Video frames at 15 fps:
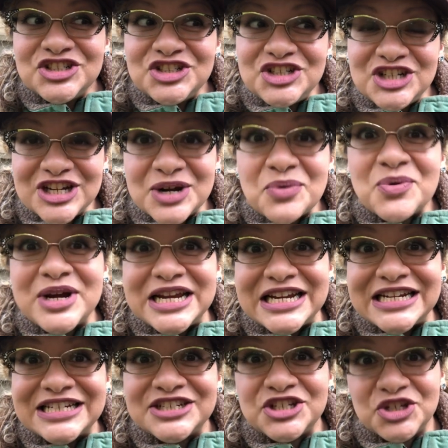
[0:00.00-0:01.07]

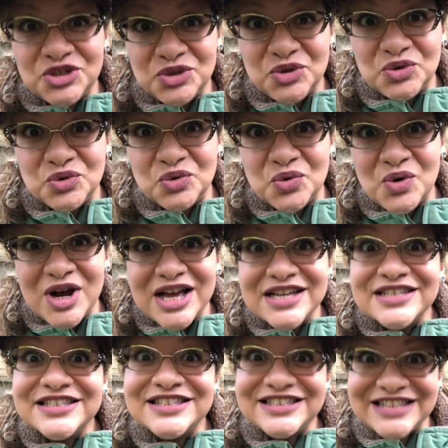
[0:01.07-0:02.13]
Chickaween 2
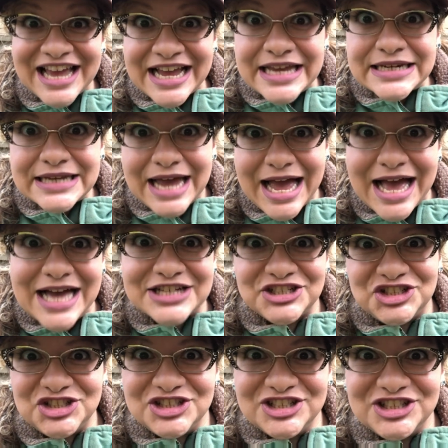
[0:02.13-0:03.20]
Second
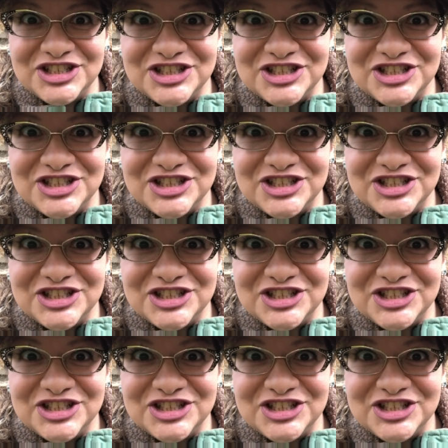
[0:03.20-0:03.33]
Hatch.